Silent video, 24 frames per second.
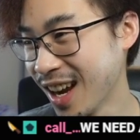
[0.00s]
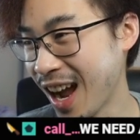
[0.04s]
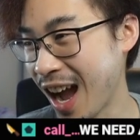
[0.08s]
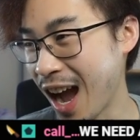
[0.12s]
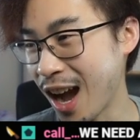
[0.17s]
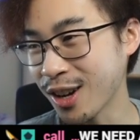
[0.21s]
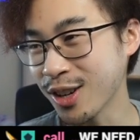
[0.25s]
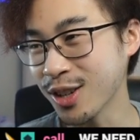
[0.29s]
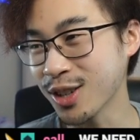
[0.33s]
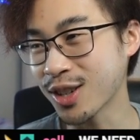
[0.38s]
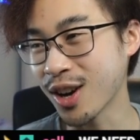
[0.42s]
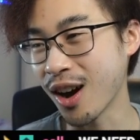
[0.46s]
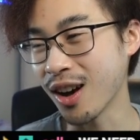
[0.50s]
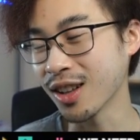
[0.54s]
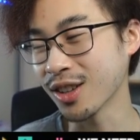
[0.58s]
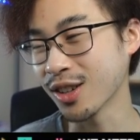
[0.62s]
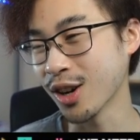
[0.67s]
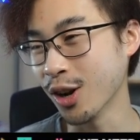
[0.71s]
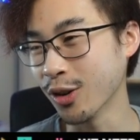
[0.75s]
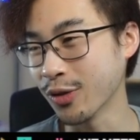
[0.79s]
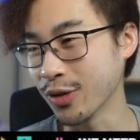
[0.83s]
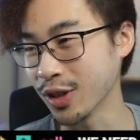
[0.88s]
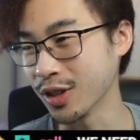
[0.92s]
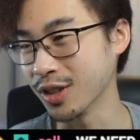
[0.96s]
How do you call it
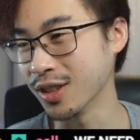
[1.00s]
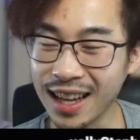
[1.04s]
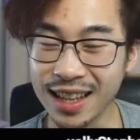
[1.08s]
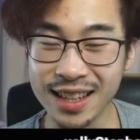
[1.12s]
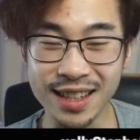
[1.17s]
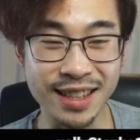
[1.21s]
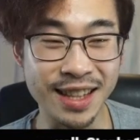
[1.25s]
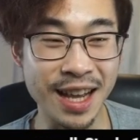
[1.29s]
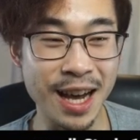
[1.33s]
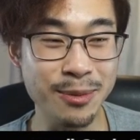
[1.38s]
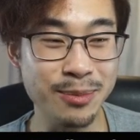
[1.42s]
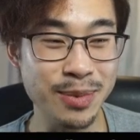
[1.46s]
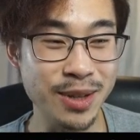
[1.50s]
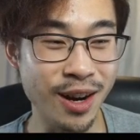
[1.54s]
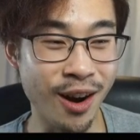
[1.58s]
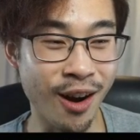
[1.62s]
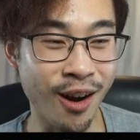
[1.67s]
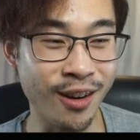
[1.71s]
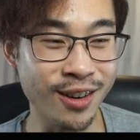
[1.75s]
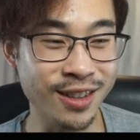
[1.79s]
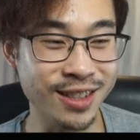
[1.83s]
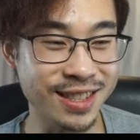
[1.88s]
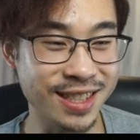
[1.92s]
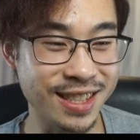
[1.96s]
over? That'd be
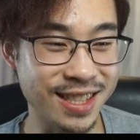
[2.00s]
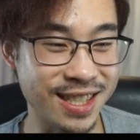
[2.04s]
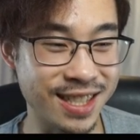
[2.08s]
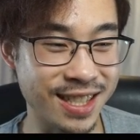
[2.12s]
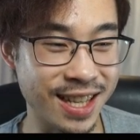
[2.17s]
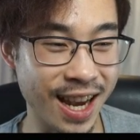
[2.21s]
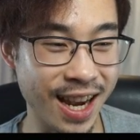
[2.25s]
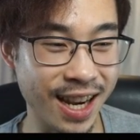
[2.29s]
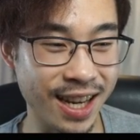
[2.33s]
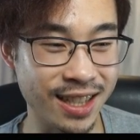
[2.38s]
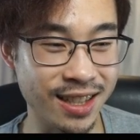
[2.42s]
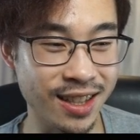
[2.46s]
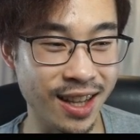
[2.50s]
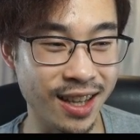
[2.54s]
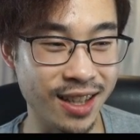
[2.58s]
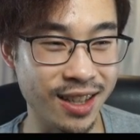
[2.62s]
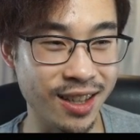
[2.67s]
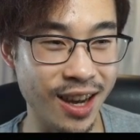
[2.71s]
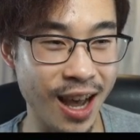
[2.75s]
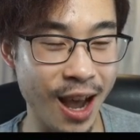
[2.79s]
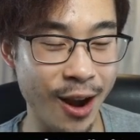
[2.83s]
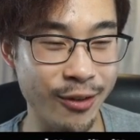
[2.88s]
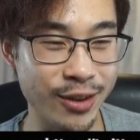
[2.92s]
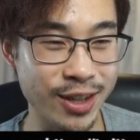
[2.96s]
hard to say. Like,
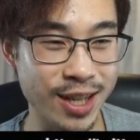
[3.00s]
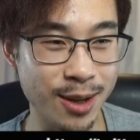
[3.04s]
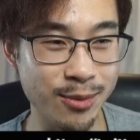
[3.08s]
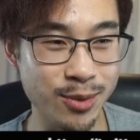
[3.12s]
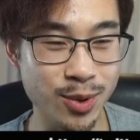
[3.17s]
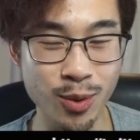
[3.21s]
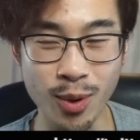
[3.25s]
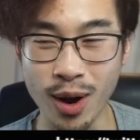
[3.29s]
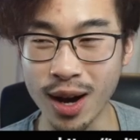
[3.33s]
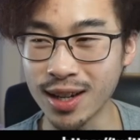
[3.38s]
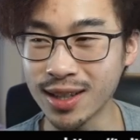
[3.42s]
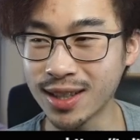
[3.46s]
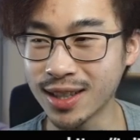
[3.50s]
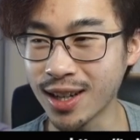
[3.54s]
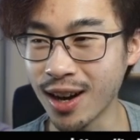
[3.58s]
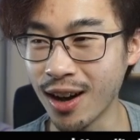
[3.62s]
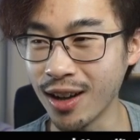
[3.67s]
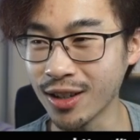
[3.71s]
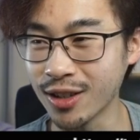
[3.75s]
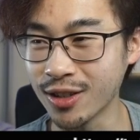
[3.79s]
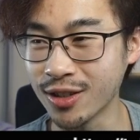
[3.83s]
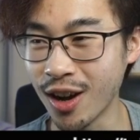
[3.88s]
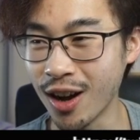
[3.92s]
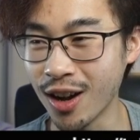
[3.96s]
every time you wanted to
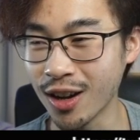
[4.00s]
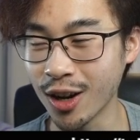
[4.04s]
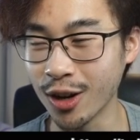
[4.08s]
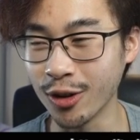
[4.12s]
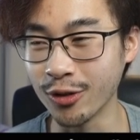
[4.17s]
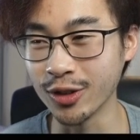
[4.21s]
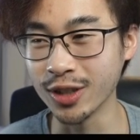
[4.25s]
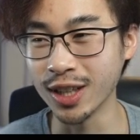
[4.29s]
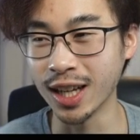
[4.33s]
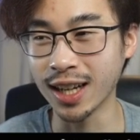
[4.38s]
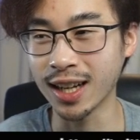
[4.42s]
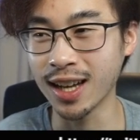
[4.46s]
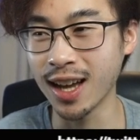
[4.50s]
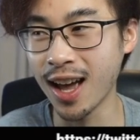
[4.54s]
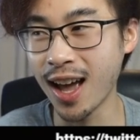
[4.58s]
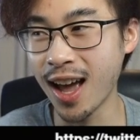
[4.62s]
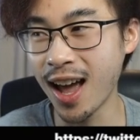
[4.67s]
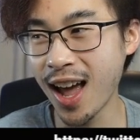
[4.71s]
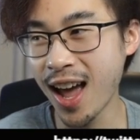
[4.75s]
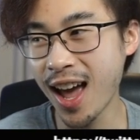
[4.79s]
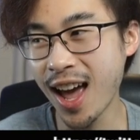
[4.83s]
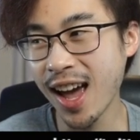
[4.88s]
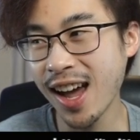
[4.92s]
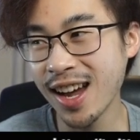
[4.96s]
call your dog over,
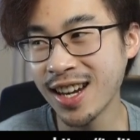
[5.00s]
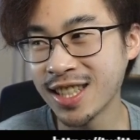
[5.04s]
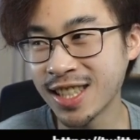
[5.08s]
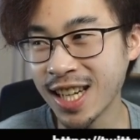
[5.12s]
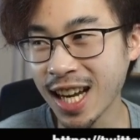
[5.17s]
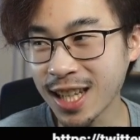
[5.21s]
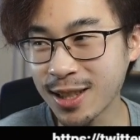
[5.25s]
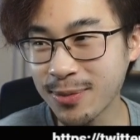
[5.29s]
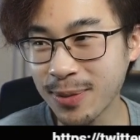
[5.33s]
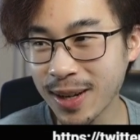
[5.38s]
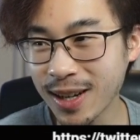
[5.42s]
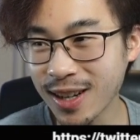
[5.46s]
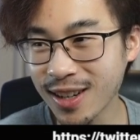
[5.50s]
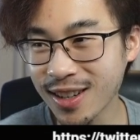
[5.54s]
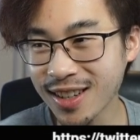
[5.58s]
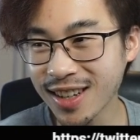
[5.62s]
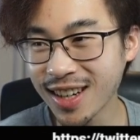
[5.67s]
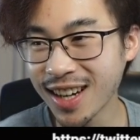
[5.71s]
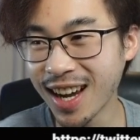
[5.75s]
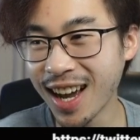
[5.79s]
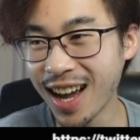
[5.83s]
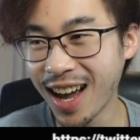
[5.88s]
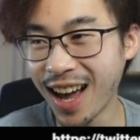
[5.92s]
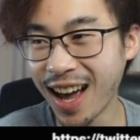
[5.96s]
like,
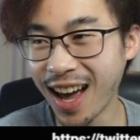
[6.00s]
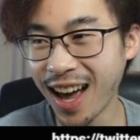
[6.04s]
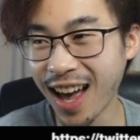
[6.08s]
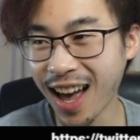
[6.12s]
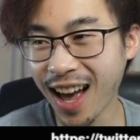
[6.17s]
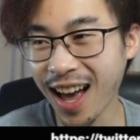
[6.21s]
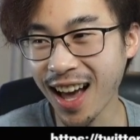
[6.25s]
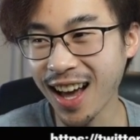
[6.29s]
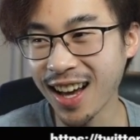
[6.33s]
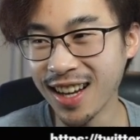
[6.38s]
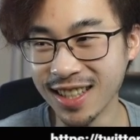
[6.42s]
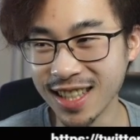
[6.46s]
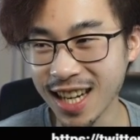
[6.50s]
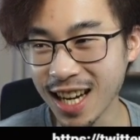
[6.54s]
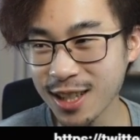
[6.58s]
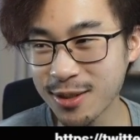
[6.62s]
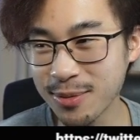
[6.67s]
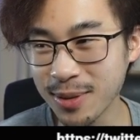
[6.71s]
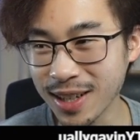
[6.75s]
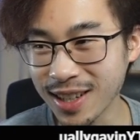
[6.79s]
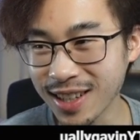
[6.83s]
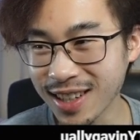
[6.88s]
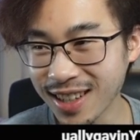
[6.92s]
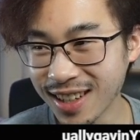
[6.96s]

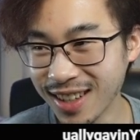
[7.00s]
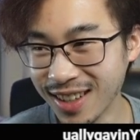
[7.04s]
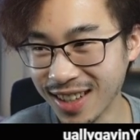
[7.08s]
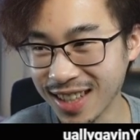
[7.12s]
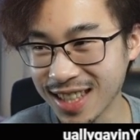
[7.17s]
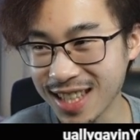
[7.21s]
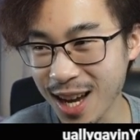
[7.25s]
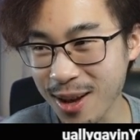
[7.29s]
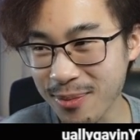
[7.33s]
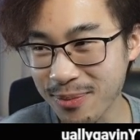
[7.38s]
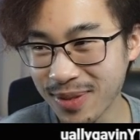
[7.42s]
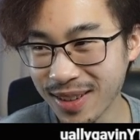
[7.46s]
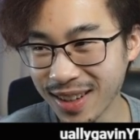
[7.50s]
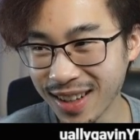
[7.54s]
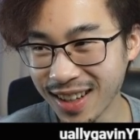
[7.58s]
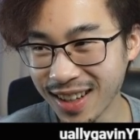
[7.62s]
Shakespeare, what's up?